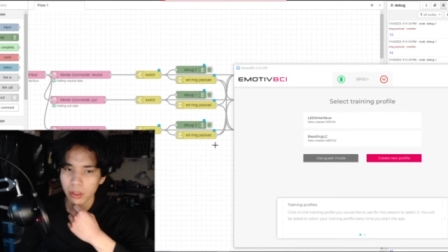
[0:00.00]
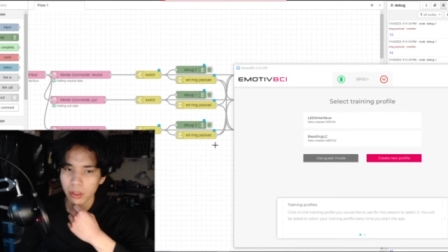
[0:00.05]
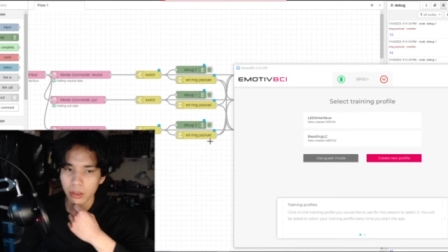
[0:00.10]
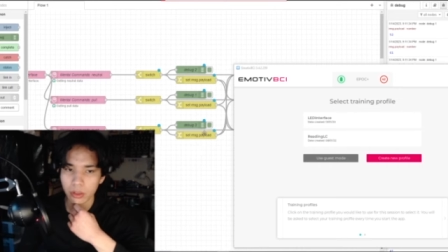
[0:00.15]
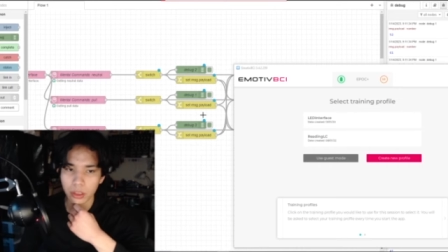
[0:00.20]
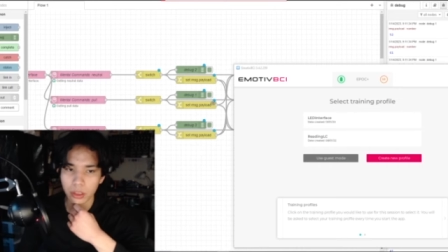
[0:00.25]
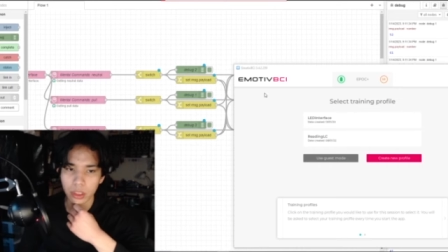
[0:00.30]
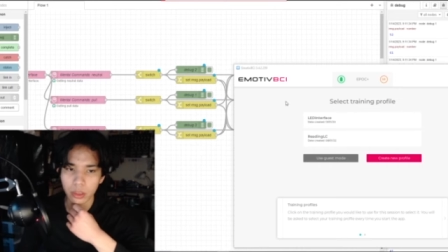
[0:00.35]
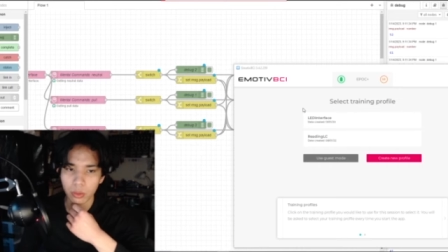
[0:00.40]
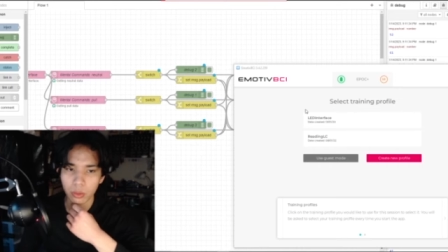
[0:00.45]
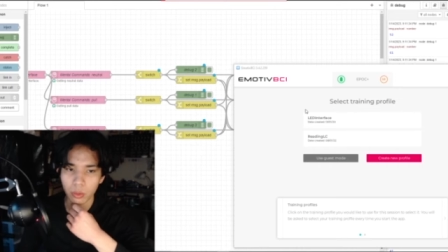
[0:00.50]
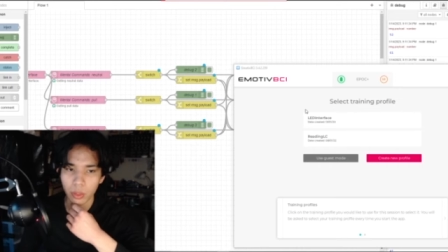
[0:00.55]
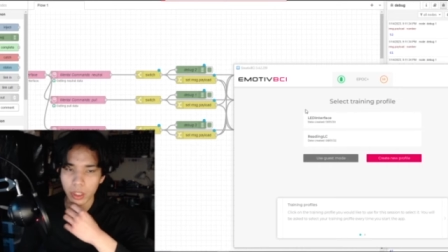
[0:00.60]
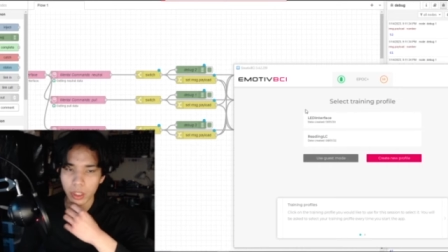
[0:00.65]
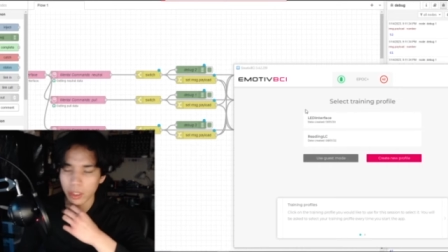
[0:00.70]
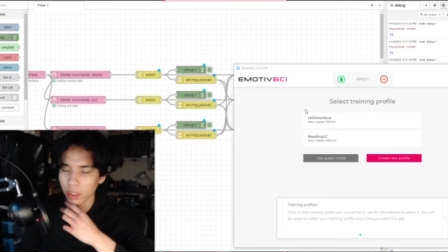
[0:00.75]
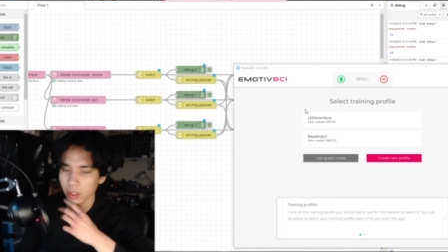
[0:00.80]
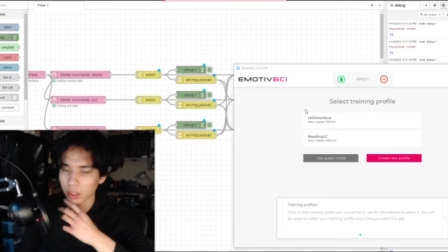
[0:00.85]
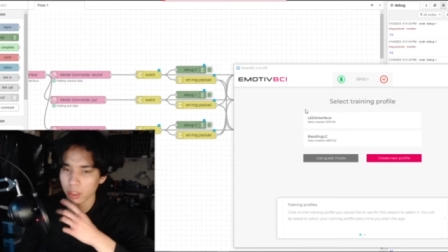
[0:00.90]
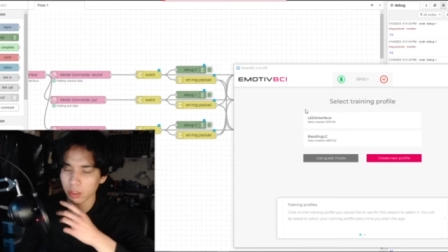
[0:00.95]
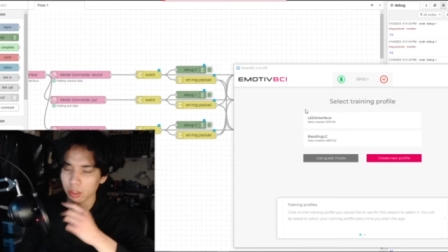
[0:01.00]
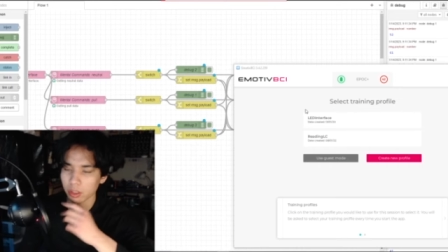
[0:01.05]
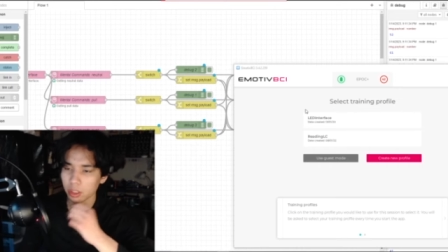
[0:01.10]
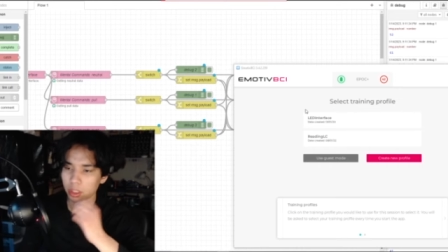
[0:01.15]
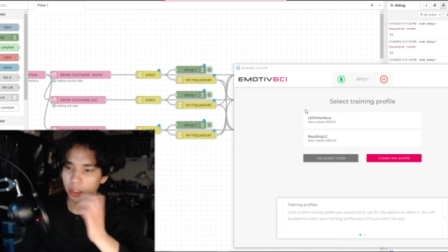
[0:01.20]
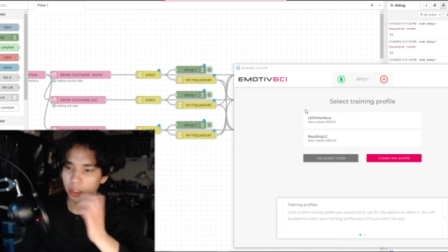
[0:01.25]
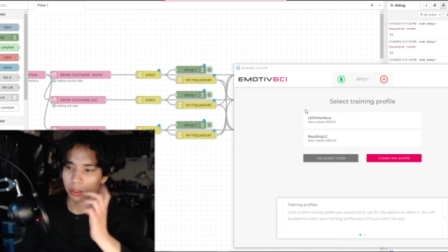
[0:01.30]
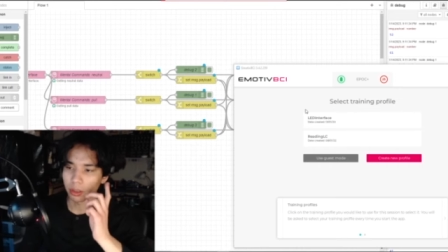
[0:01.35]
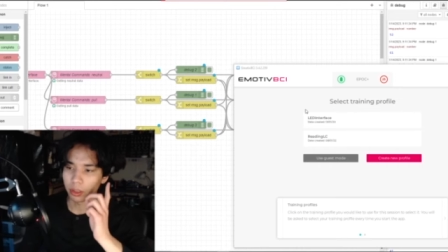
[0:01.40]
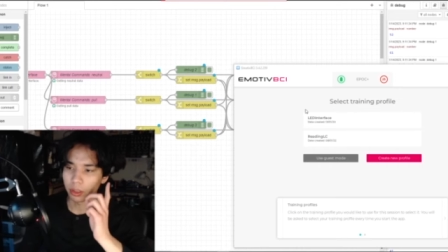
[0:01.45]
the red L E
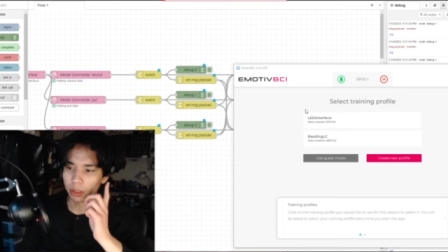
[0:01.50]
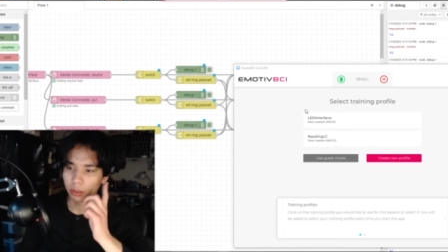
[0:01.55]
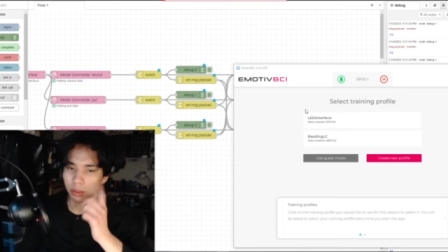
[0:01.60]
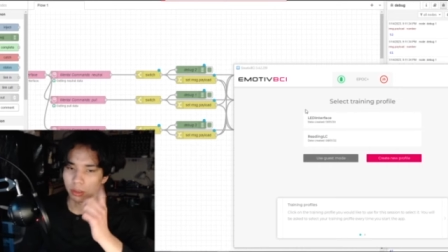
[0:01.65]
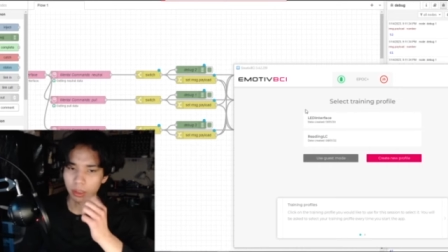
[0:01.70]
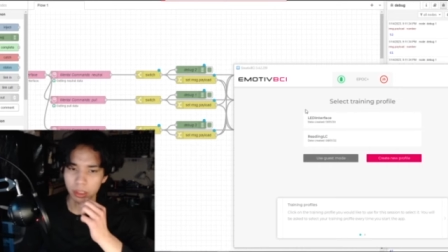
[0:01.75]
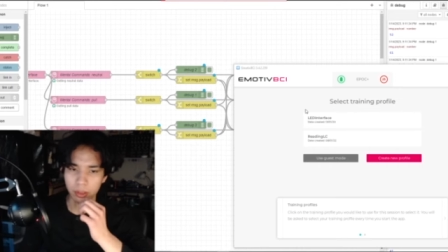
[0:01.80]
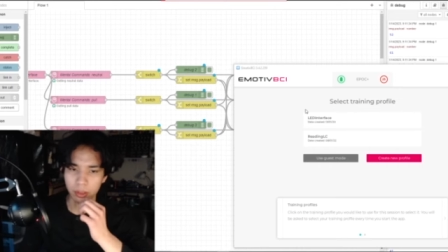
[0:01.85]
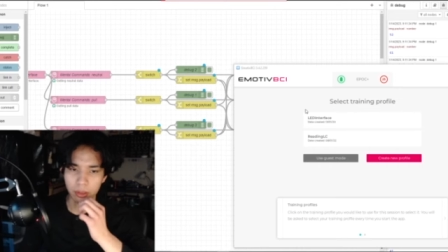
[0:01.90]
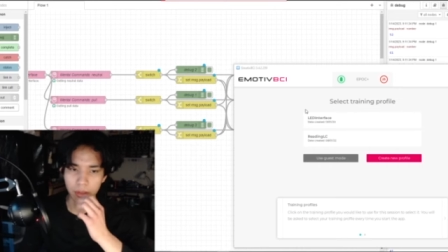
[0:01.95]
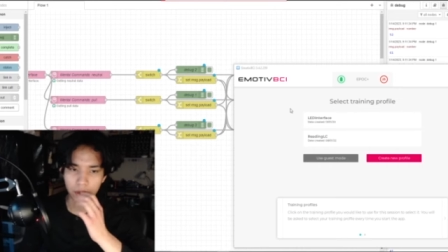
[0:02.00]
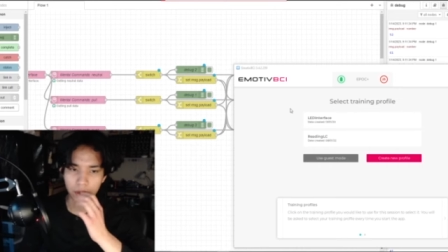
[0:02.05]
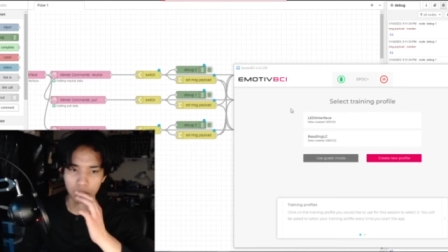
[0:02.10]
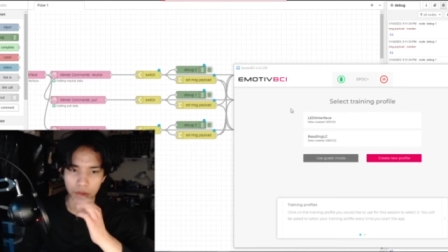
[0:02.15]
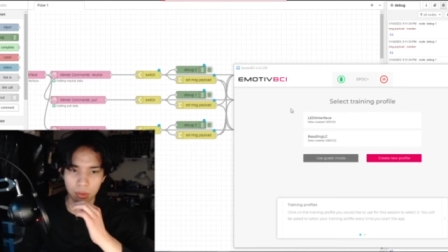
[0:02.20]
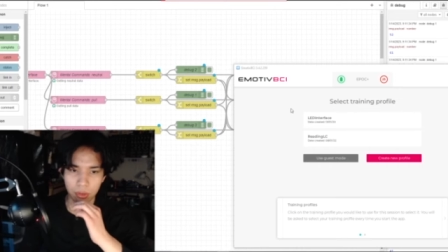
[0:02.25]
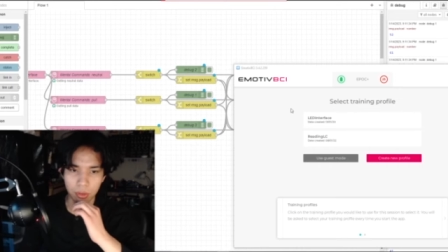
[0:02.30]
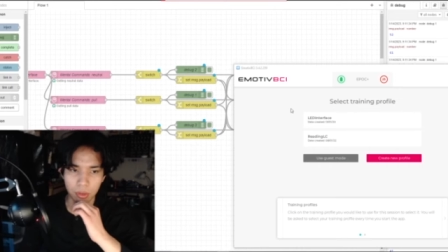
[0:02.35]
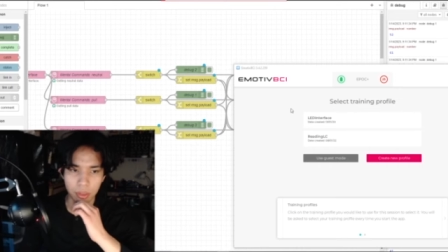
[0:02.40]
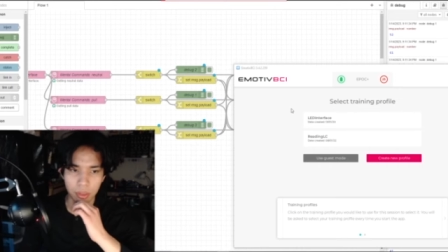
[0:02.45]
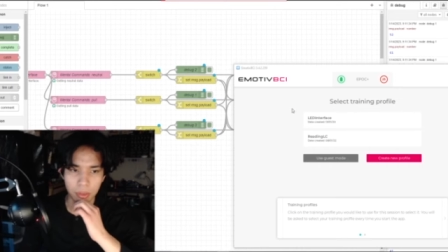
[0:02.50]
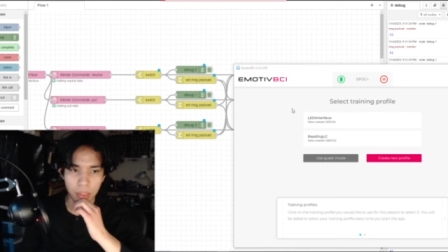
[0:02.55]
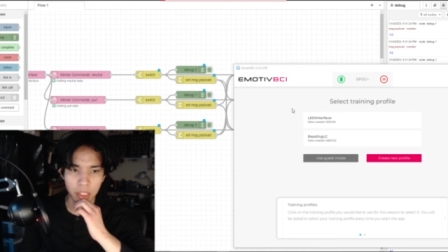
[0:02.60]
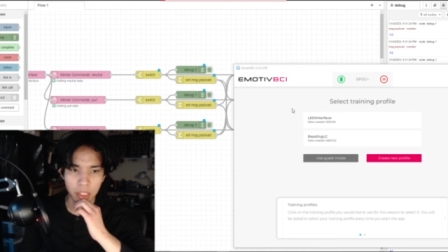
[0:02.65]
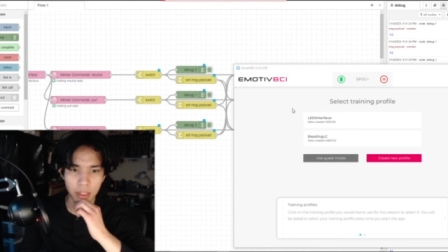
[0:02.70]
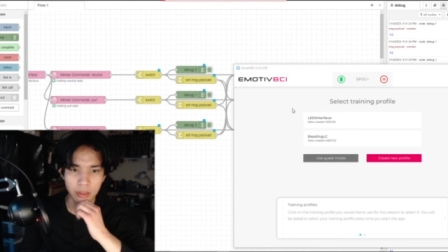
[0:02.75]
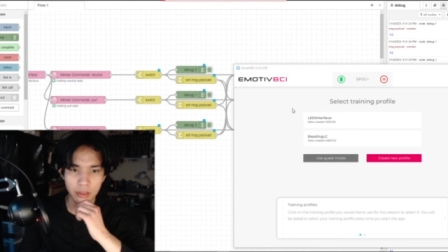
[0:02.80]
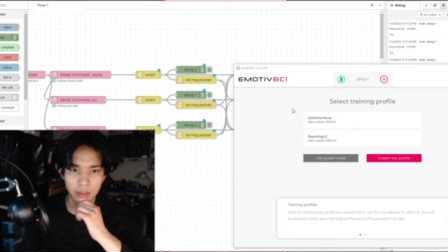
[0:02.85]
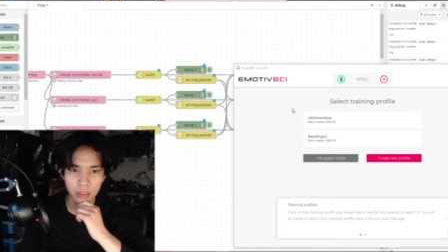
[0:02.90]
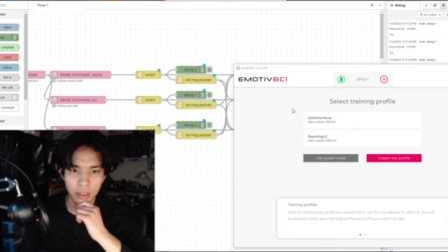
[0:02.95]
D is linked to the neutral
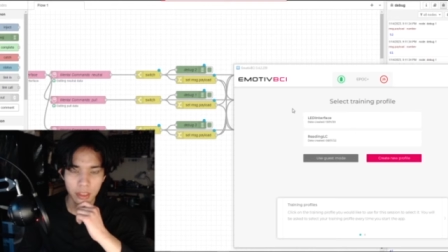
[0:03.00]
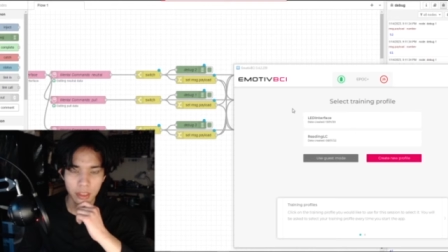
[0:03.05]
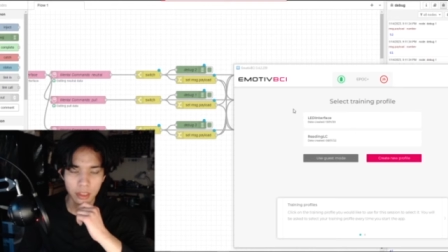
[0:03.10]
command,